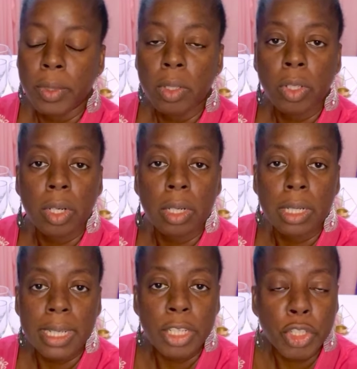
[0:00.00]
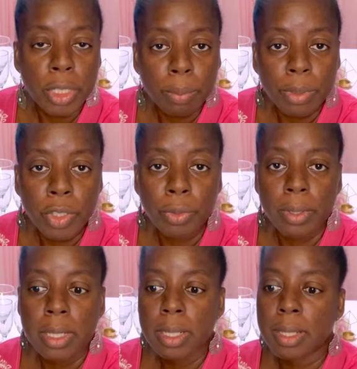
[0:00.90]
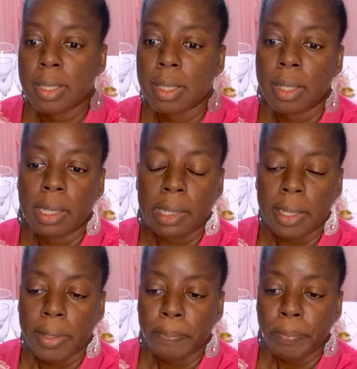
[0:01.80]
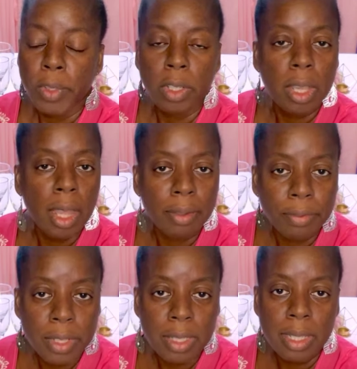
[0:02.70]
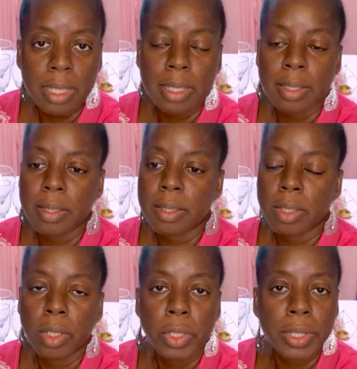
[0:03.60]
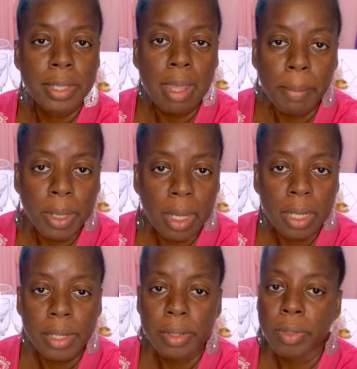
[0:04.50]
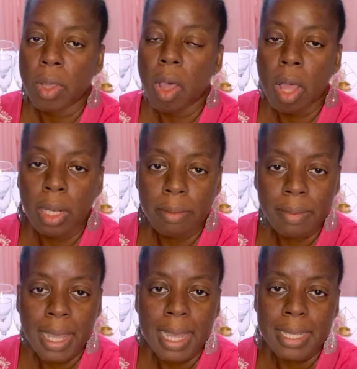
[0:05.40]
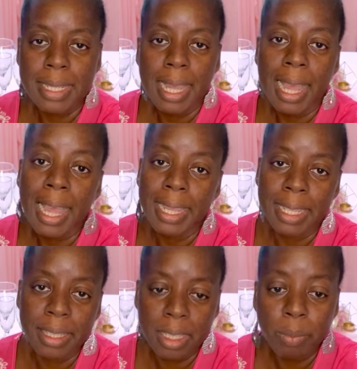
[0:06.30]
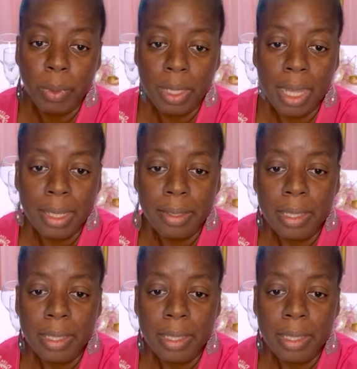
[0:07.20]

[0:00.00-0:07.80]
your leadership retreats, your conferences, your seminars, all of that, I can help with that.